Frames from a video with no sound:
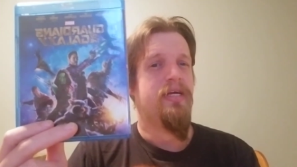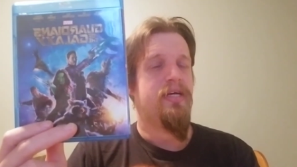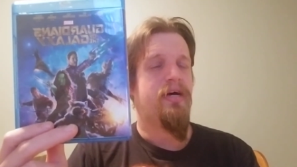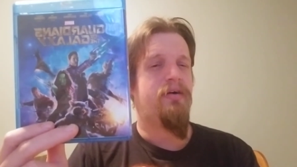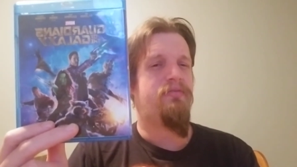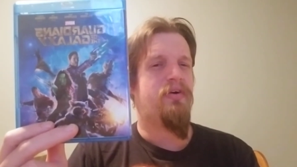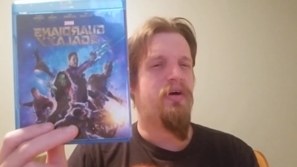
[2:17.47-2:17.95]

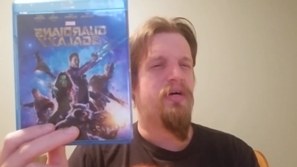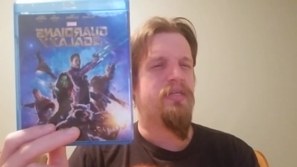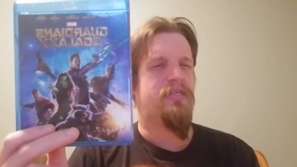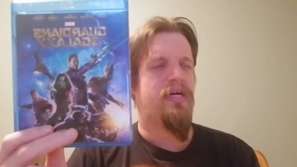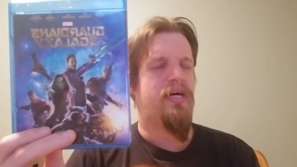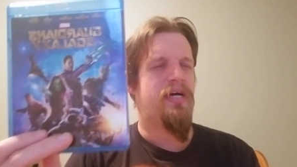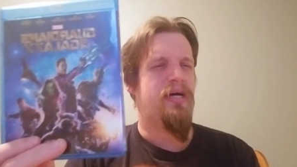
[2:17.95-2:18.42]
of all
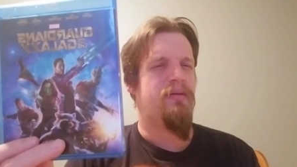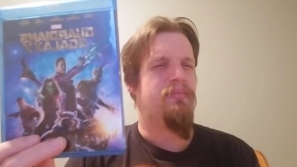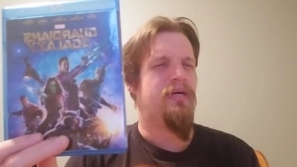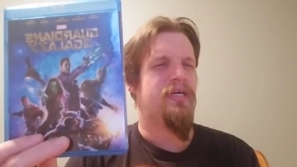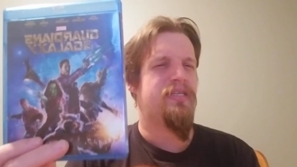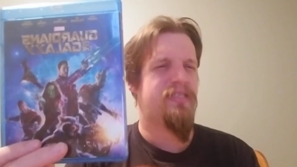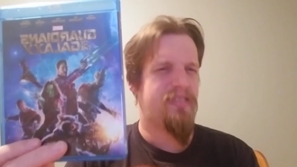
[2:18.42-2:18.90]
time,
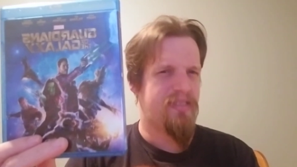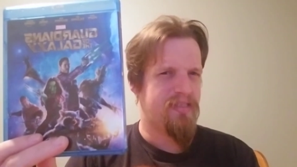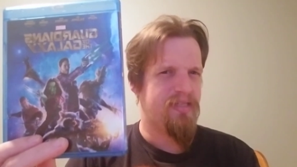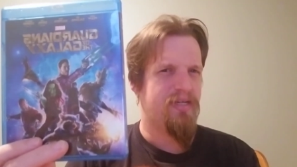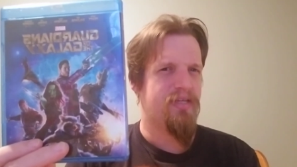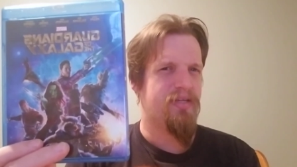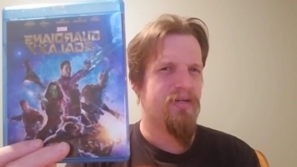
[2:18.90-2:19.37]

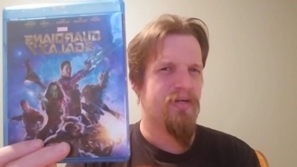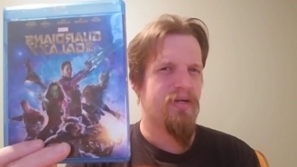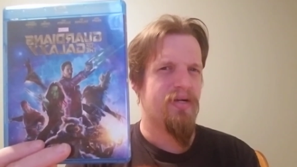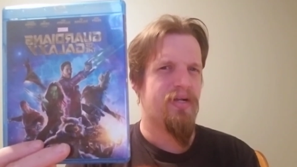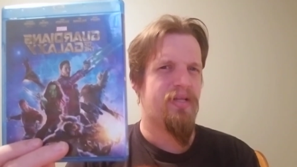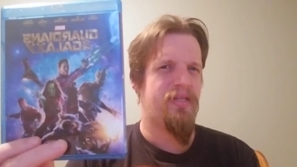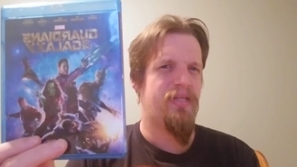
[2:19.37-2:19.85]

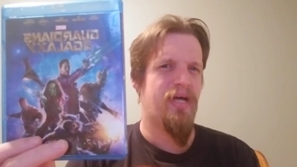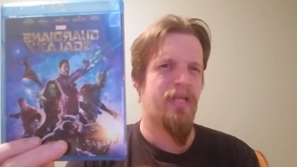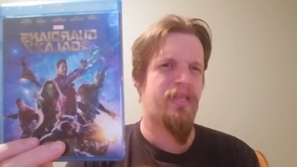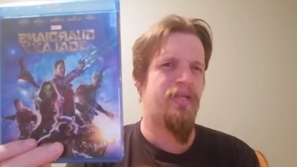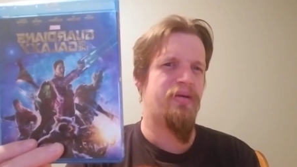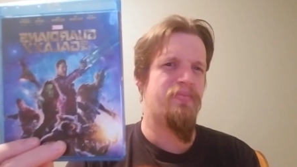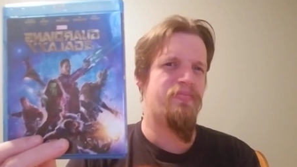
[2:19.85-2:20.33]
Slither.
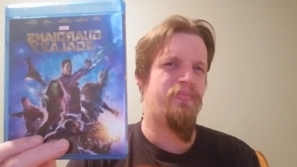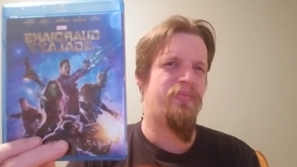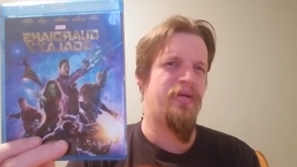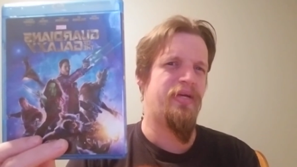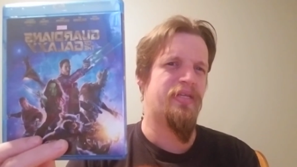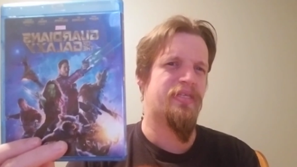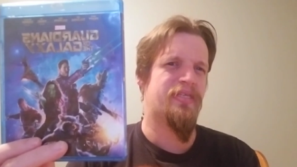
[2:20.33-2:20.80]
Nothing
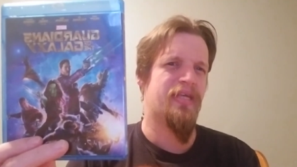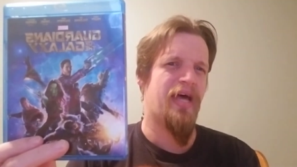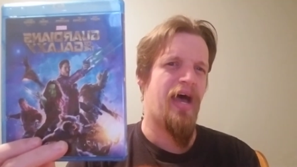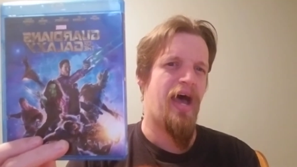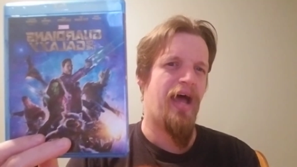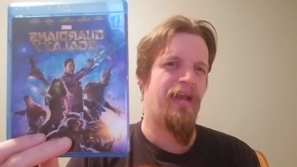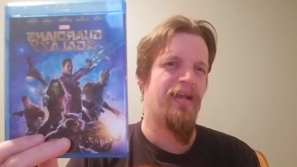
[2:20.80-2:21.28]
beats
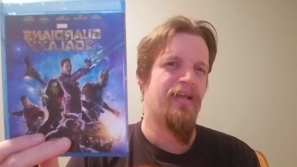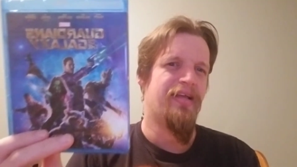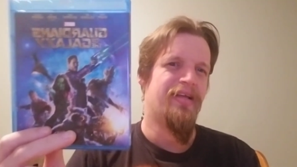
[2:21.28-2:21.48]
that